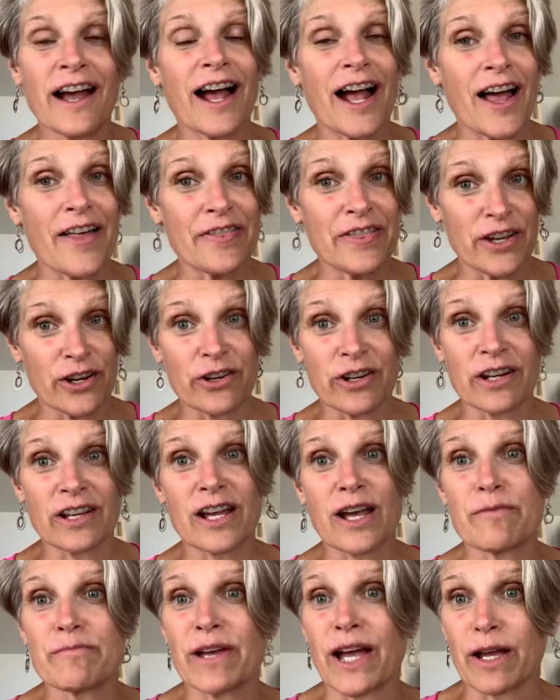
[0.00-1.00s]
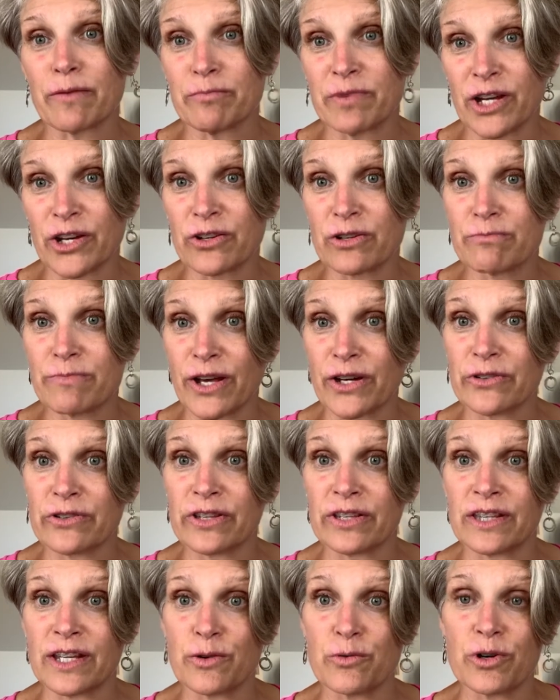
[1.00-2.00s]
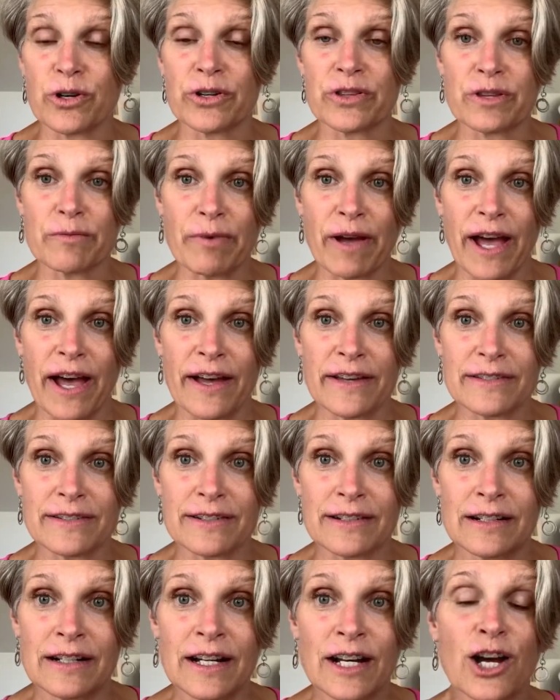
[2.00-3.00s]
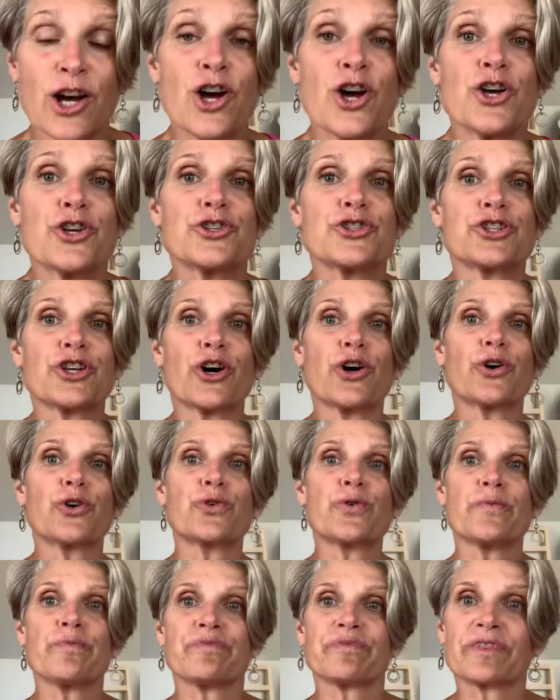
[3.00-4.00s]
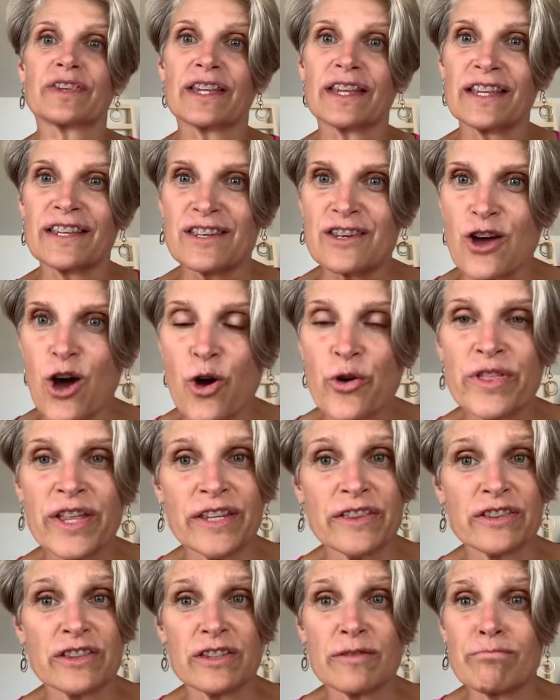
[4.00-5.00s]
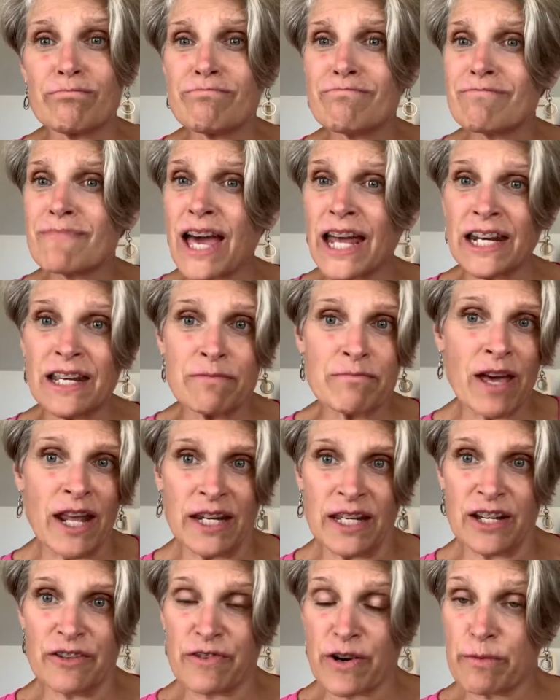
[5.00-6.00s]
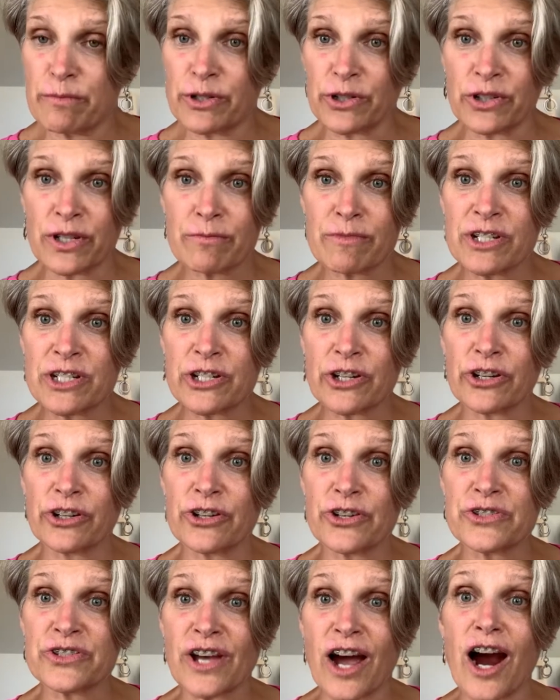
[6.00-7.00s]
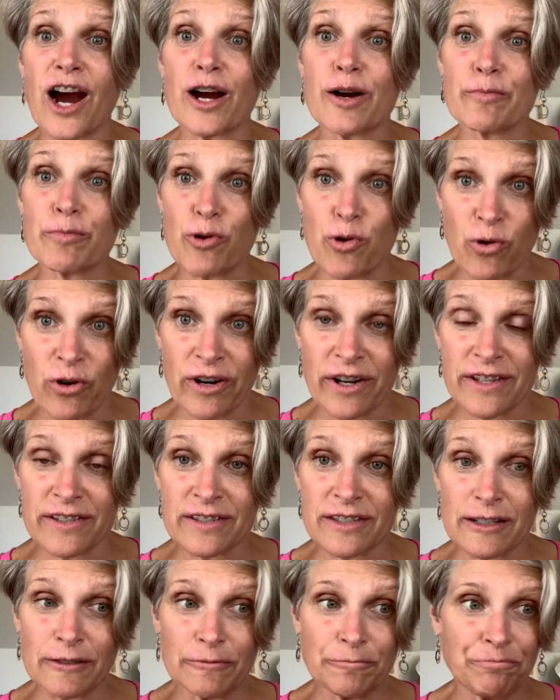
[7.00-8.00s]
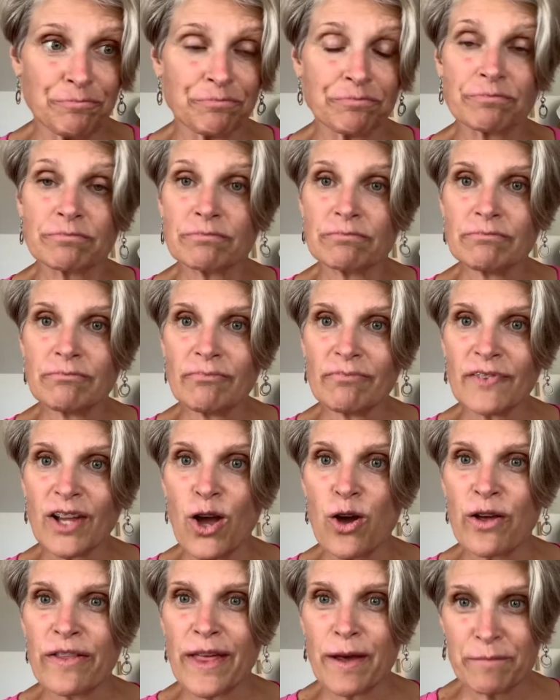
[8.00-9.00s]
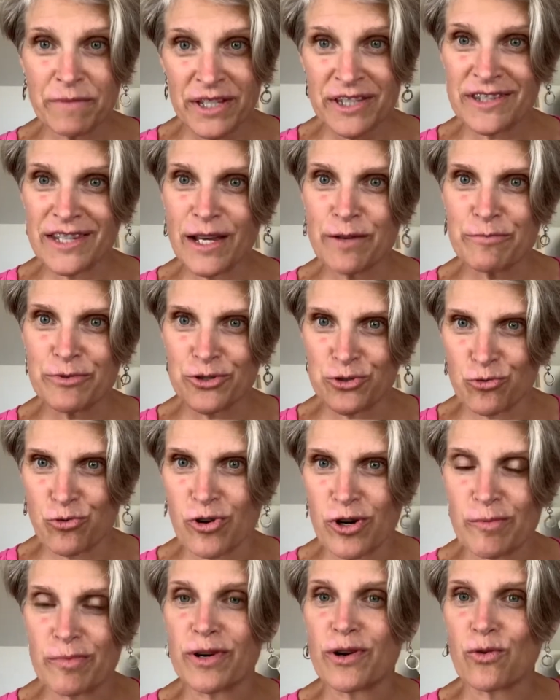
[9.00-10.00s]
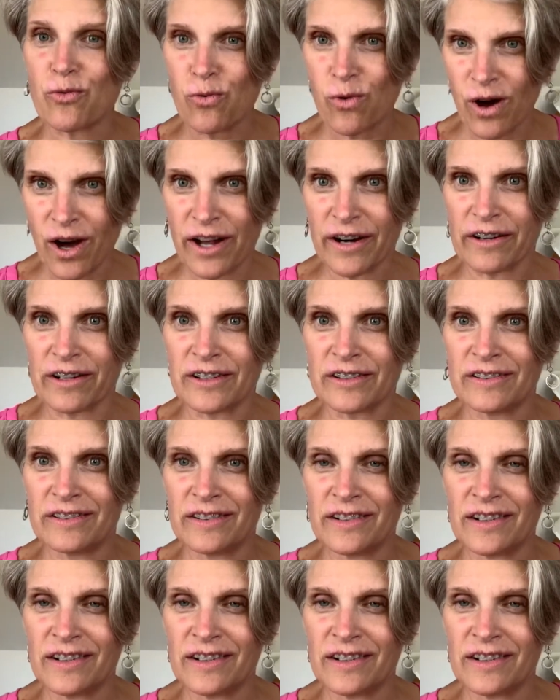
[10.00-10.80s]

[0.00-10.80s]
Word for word: and they're going to come back bigger and better than they were in the past. So know that many of our building materials are porous. That means they absorb water.